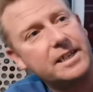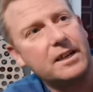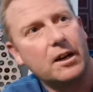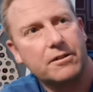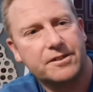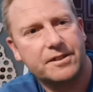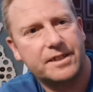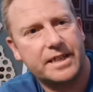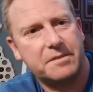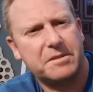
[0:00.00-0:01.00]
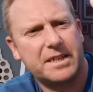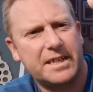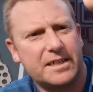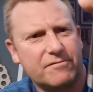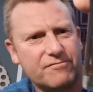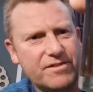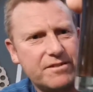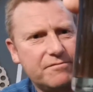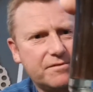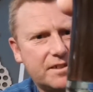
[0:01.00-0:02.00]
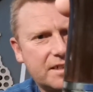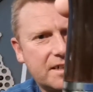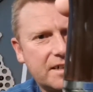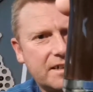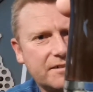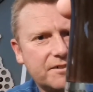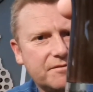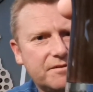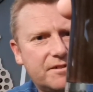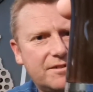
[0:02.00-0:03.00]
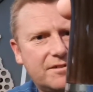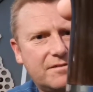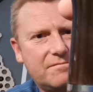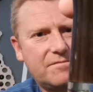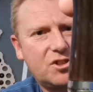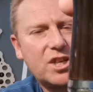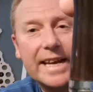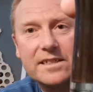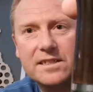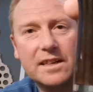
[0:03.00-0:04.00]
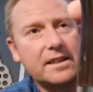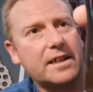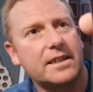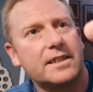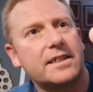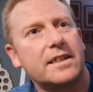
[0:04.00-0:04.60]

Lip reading: Lots of sediment, and it's a real dark sort of chestnut colour.